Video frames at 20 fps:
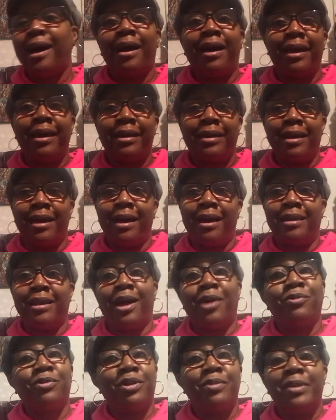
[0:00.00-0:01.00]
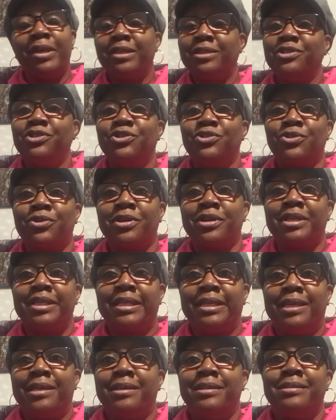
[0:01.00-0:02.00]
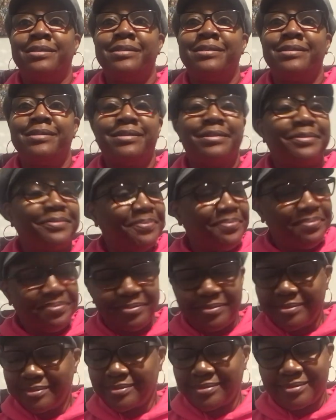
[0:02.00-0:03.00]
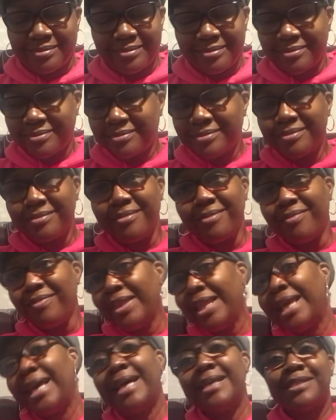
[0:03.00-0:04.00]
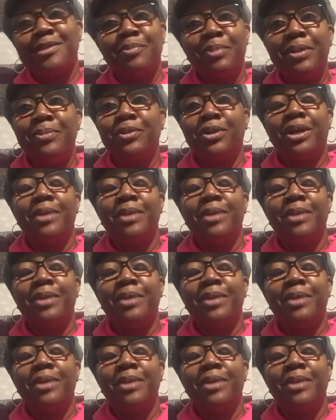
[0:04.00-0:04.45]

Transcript: I got, I want to make this short because got some people